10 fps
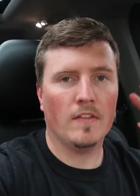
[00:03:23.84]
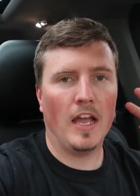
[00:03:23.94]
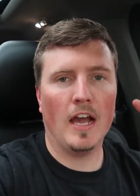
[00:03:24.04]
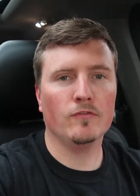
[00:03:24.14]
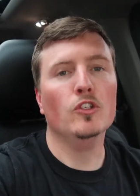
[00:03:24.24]

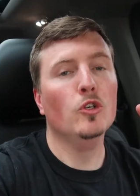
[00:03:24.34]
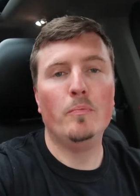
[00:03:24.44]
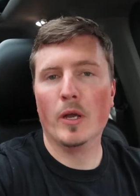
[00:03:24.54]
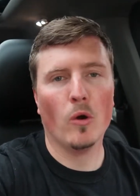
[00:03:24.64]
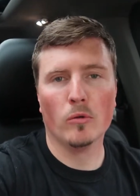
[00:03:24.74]
They have two
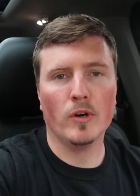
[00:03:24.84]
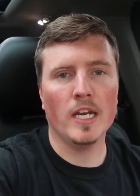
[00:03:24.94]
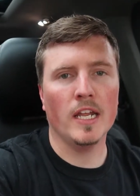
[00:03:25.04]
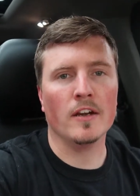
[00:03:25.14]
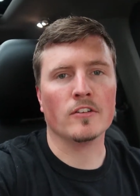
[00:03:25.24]
big old
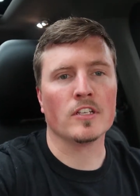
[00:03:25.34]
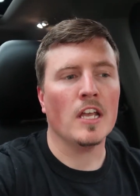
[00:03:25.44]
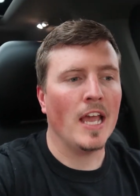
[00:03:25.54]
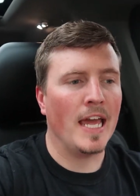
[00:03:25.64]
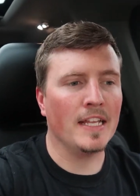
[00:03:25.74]
radiators.
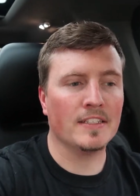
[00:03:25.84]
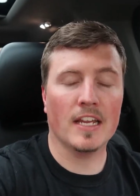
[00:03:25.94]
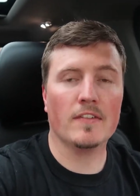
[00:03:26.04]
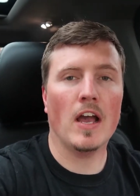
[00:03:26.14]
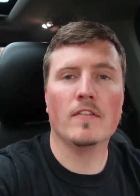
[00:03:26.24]
And
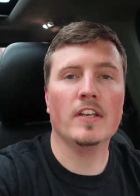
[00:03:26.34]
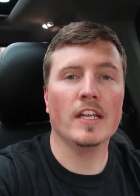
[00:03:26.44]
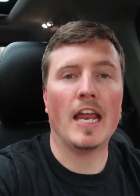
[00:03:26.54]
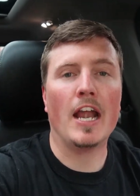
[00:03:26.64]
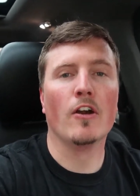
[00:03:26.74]
instead of
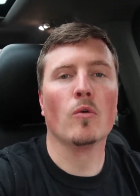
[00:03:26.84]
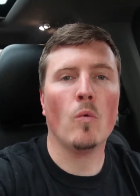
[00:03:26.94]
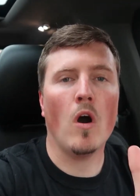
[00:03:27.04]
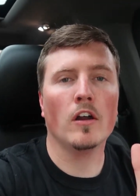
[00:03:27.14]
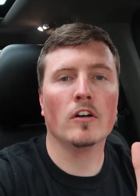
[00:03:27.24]
having an air to
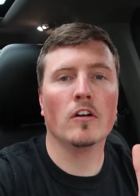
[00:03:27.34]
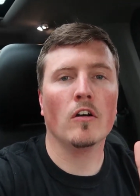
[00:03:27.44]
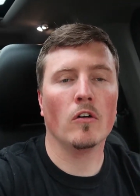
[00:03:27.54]
water,